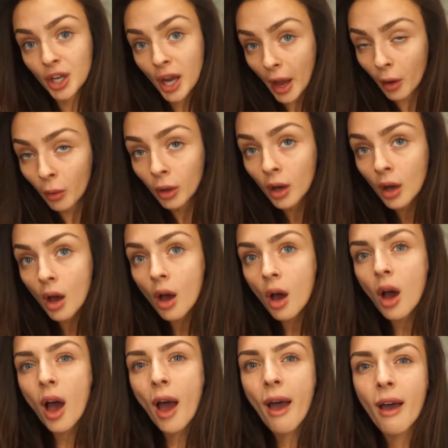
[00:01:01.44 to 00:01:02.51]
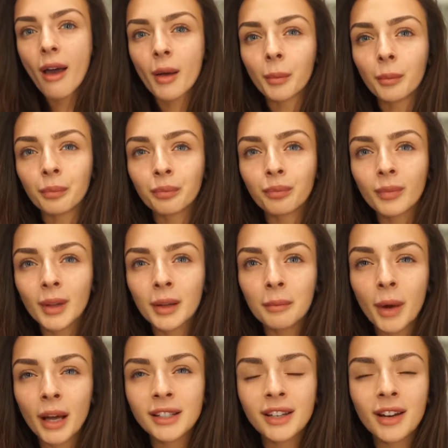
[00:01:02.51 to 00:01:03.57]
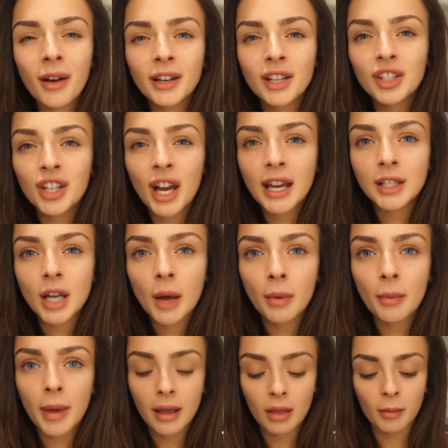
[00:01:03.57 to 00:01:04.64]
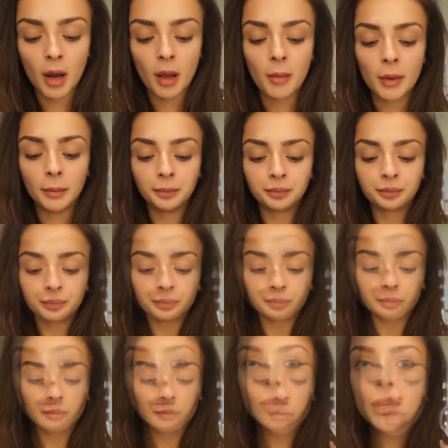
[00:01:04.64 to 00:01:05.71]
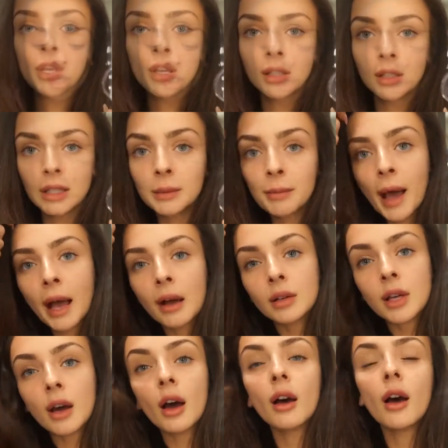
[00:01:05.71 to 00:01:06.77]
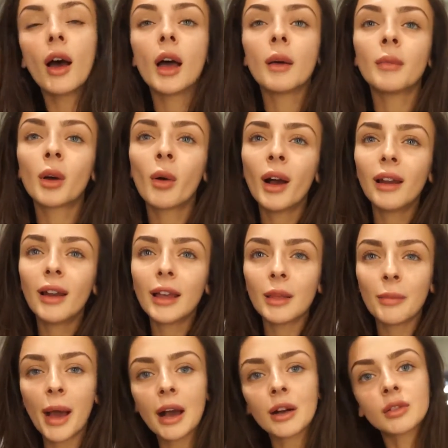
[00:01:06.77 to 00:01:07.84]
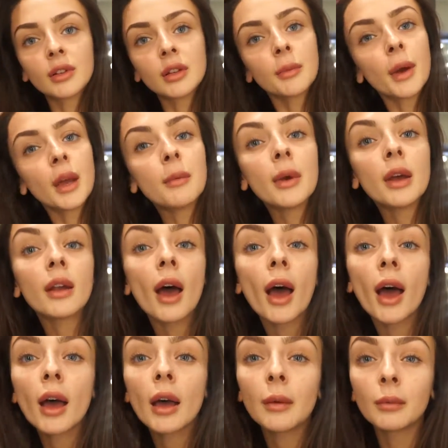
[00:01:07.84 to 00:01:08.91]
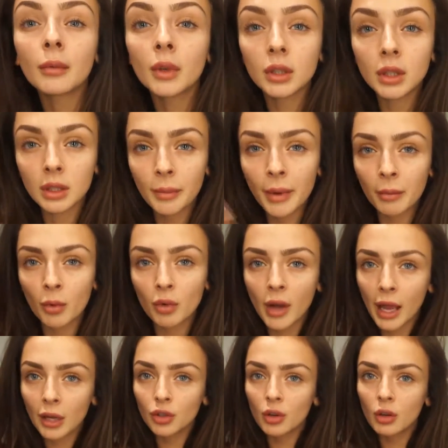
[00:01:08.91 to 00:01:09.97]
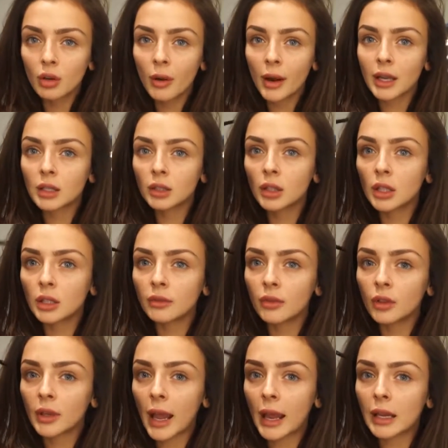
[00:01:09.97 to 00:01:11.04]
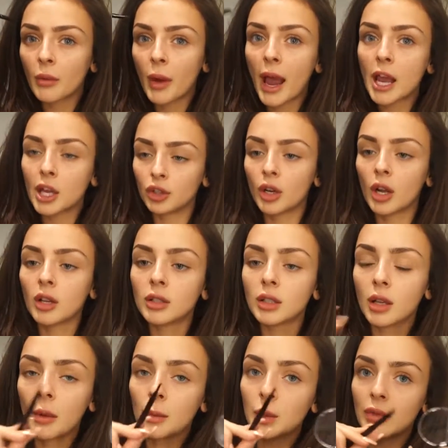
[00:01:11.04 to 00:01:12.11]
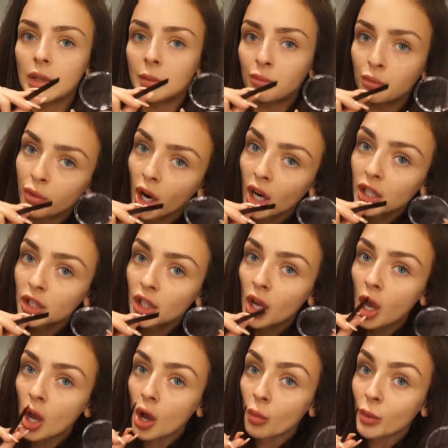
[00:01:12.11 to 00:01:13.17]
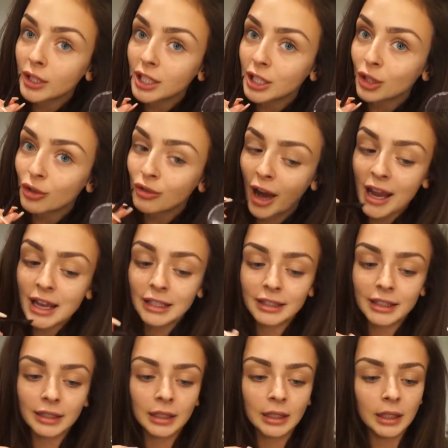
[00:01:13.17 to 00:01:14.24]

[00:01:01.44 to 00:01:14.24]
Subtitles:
gel, but I don't know, I just change it up a bit at the moment. So I'm going to be using this powder. I quite like the powder at the moment because it's a bit more natural and it's good for getting little hair strokes. It comes with this brush, which is great.